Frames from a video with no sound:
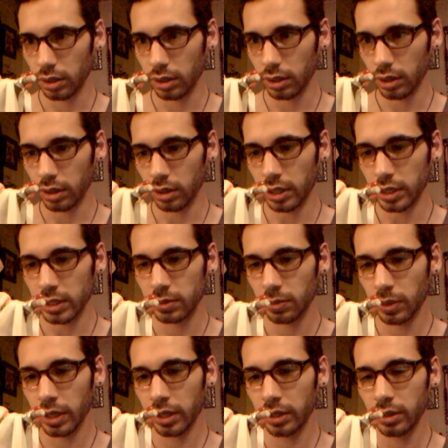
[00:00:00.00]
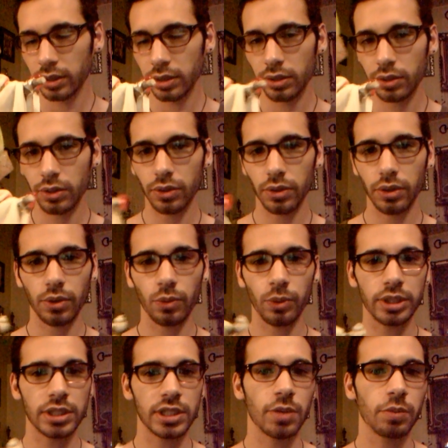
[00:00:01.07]
this one, when
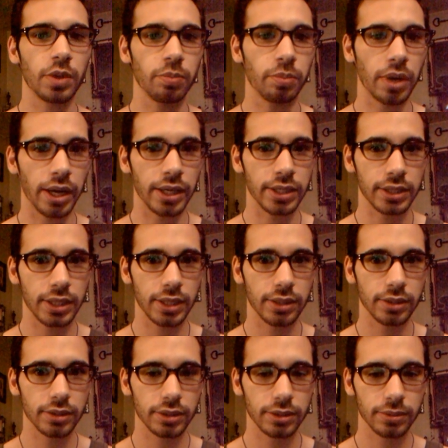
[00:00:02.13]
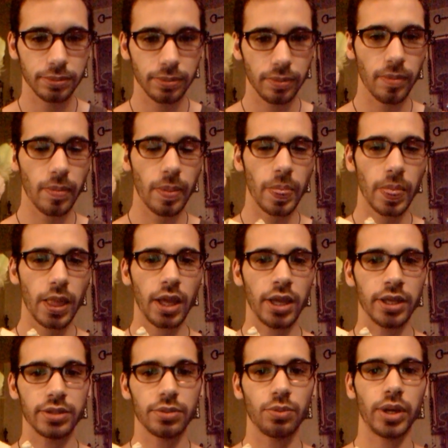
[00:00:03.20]
someone buys it,
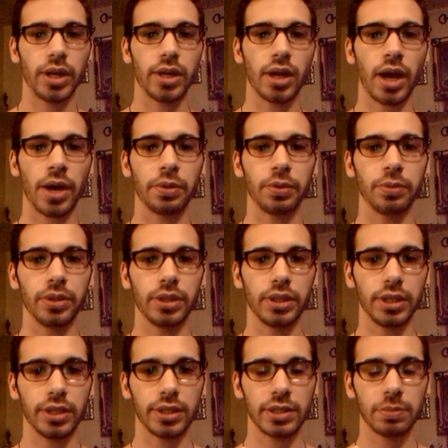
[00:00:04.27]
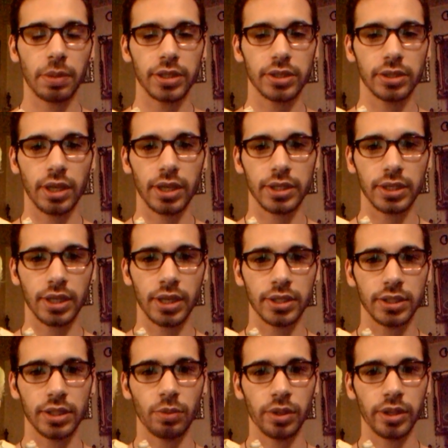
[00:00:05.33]
is when I will really specialize it
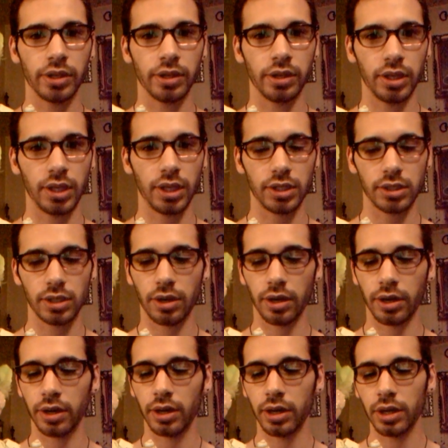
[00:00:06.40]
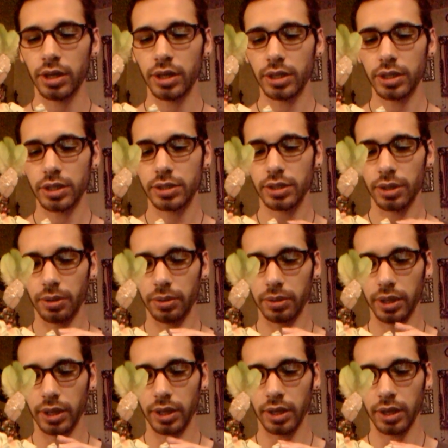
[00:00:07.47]
into what their needs are. So
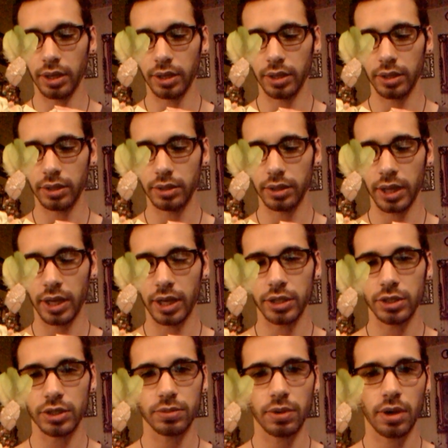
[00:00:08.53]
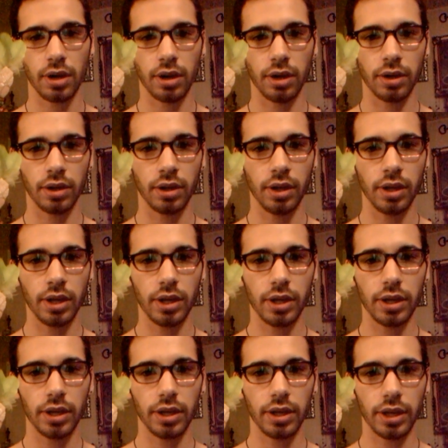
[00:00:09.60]
it can draw
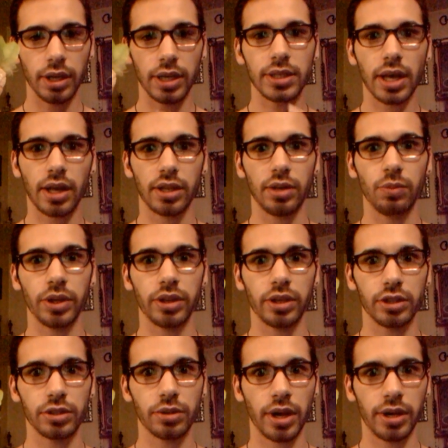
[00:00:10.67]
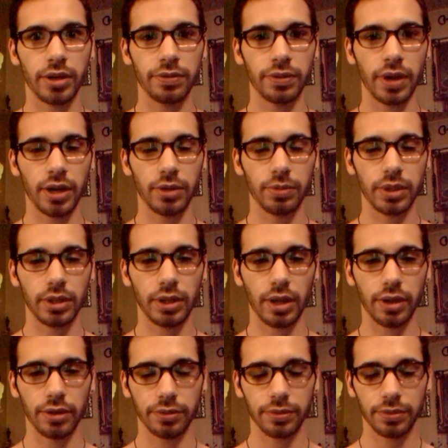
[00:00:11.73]
exactly what they're trying to find with
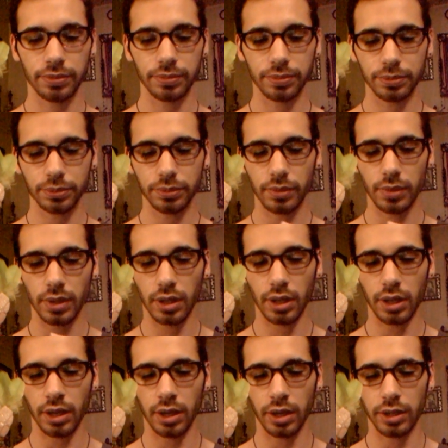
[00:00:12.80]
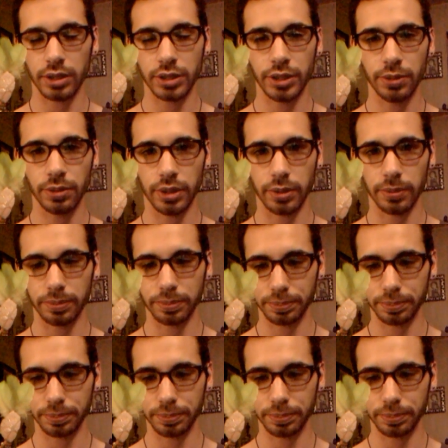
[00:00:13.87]
love to them.